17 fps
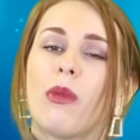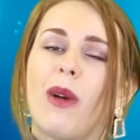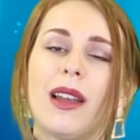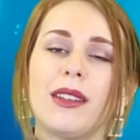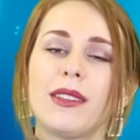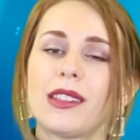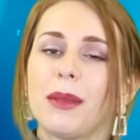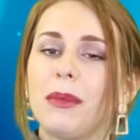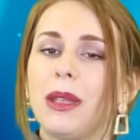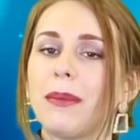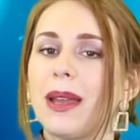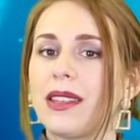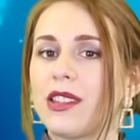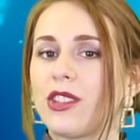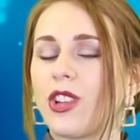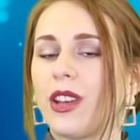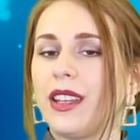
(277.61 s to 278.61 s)
why don't you send me a
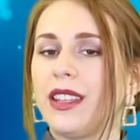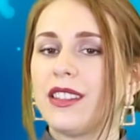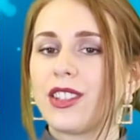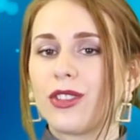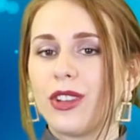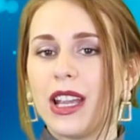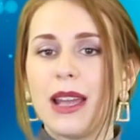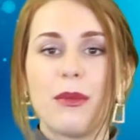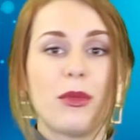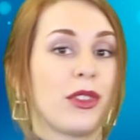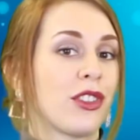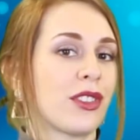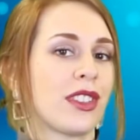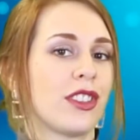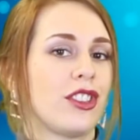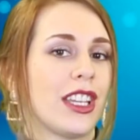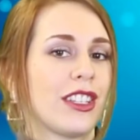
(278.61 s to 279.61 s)
message on Instagram with
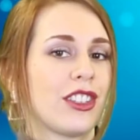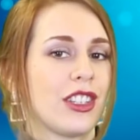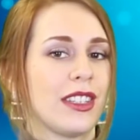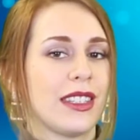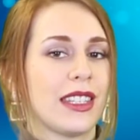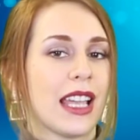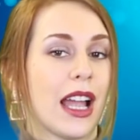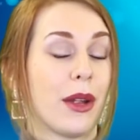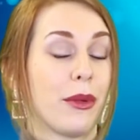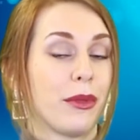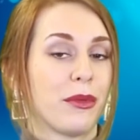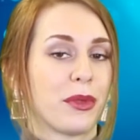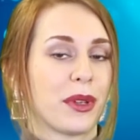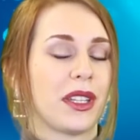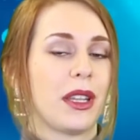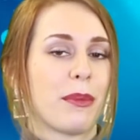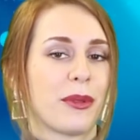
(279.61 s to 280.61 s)
your suggestions, I
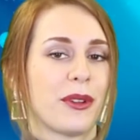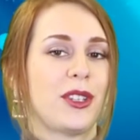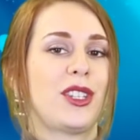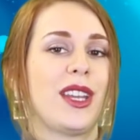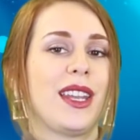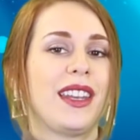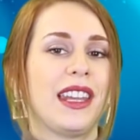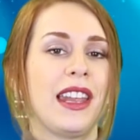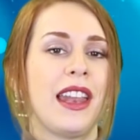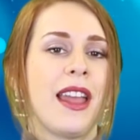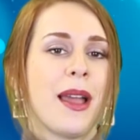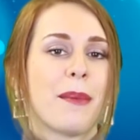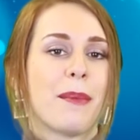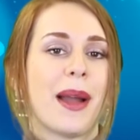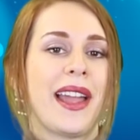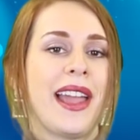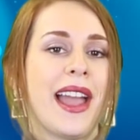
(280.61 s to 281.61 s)
would really appreciate it.
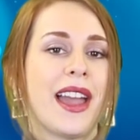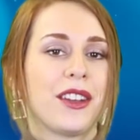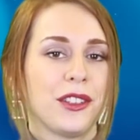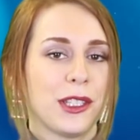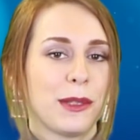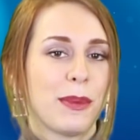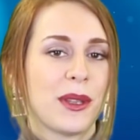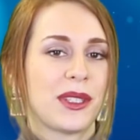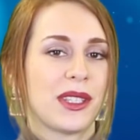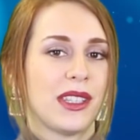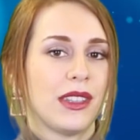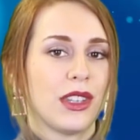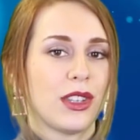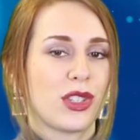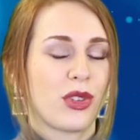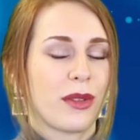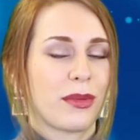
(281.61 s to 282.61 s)
My handle is posted in
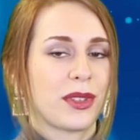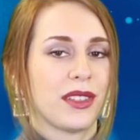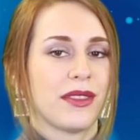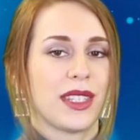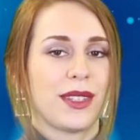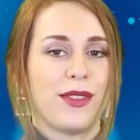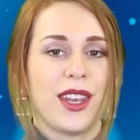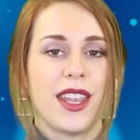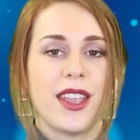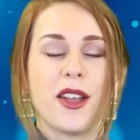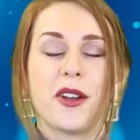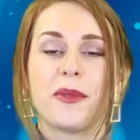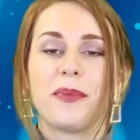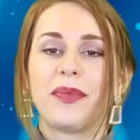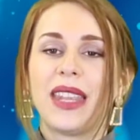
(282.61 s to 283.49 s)
the description of this video.